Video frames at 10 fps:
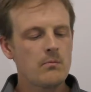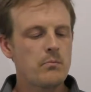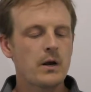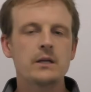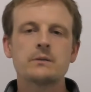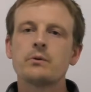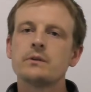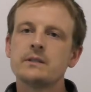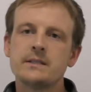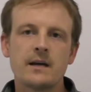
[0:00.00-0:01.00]
But I
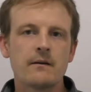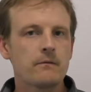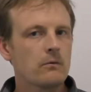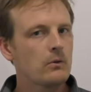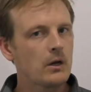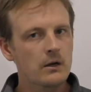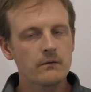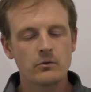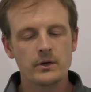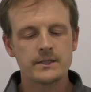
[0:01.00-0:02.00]
suppose the downfall, like I've
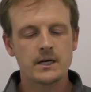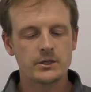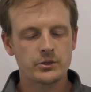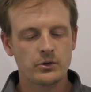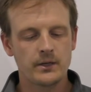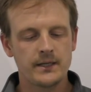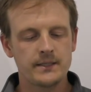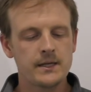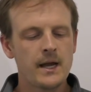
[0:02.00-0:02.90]
already touched on, is